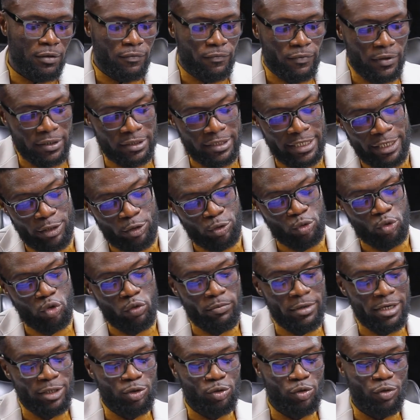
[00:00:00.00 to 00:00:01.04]
Frank, thank you so
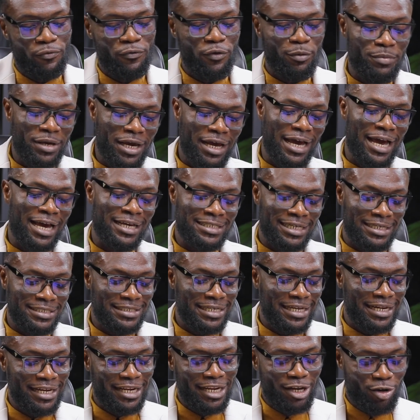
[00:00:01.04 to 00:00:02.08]
much. So for me, as I
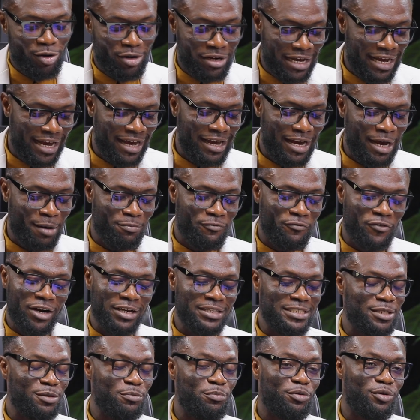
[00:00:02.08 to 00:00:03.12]
said earlier on, I'm very
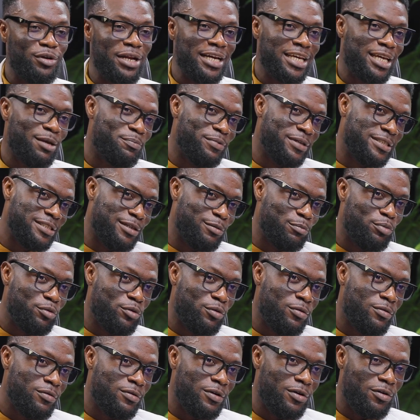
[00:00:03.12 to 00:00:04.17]
simple. I keep it
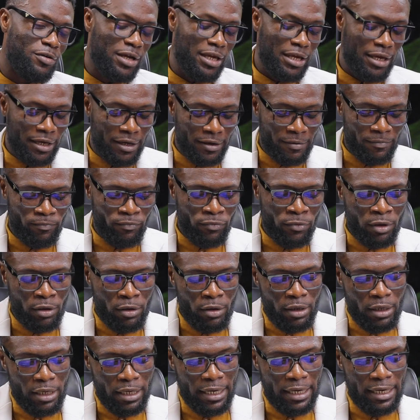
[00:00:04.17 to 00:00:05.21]
simple, okay?
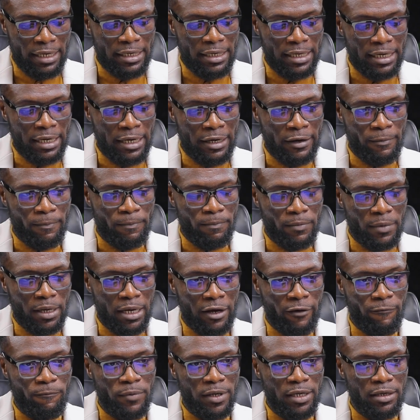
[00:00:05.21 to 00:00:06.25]
And
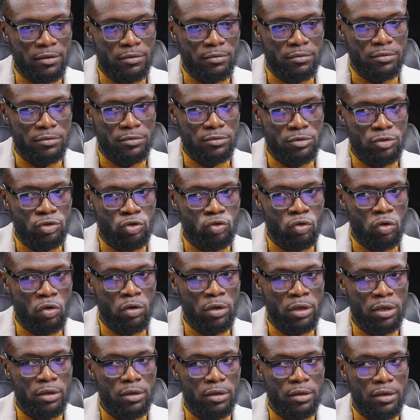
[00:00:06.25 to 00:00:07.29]
I've been
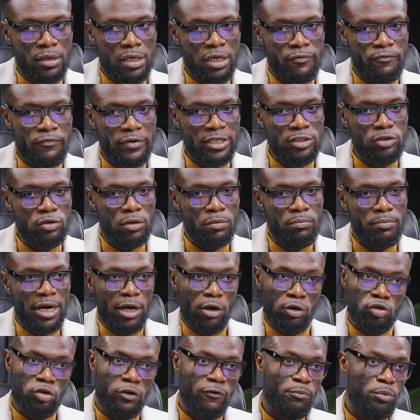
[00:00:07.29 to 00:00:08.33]
strong leverage on
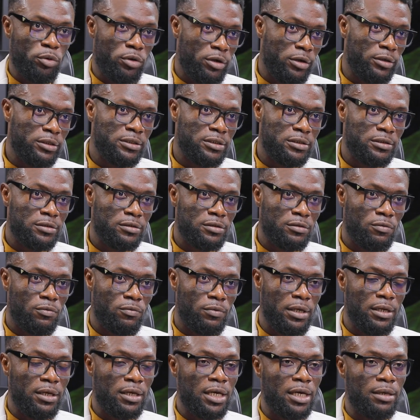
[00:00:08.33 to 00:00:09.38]
Microsoft products
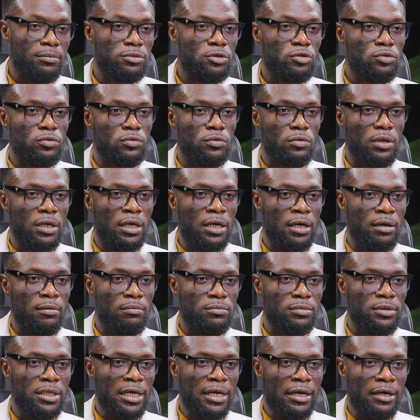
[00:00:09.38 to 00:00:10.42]
when it comes to
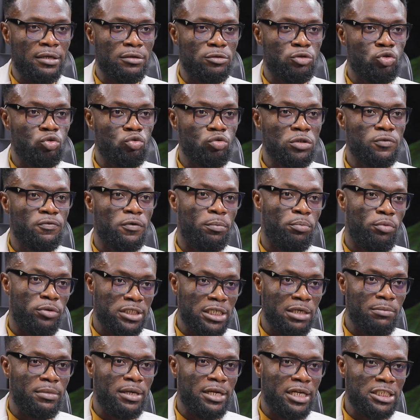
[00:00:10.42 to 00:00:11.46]
the tools for
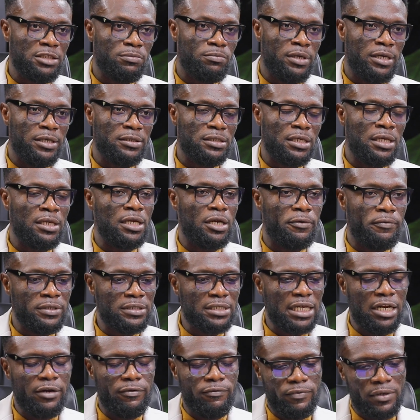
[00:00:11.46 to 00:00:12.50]
project management and the risk
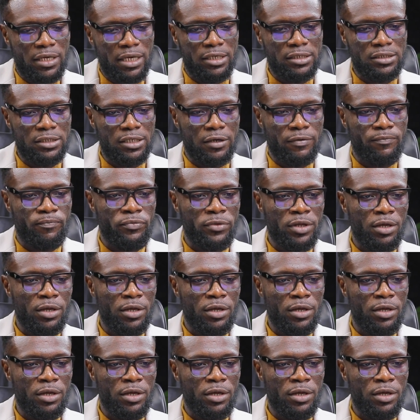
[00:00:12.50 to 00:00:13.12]
identification.